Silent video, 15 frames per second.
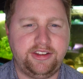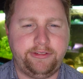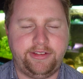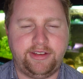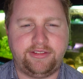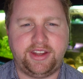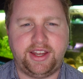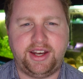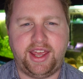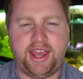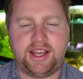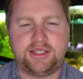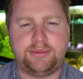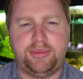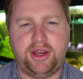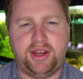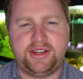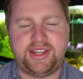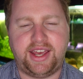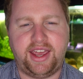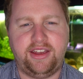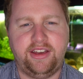to 15 eggs per
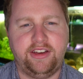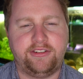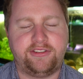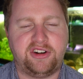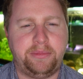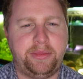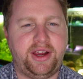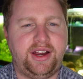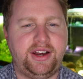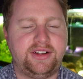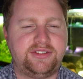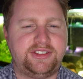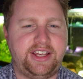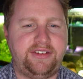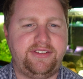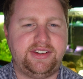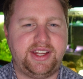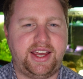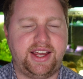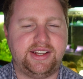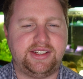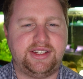day for a period of 7
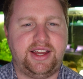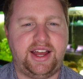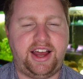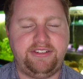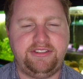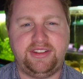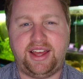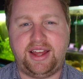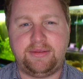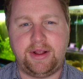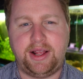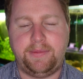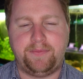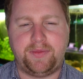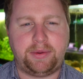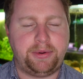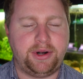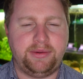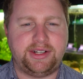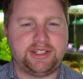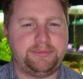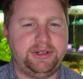days. After that, they'll
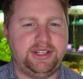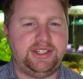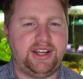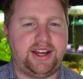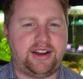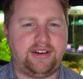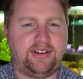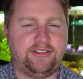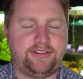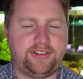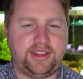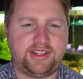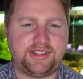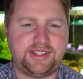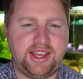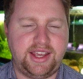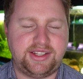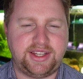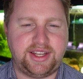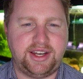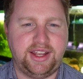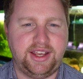pretty much be done for the
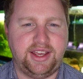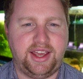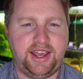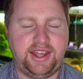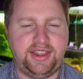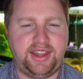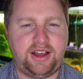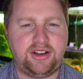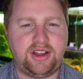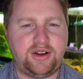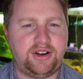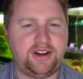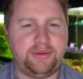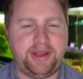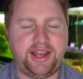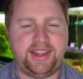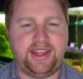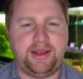season and they'll go on about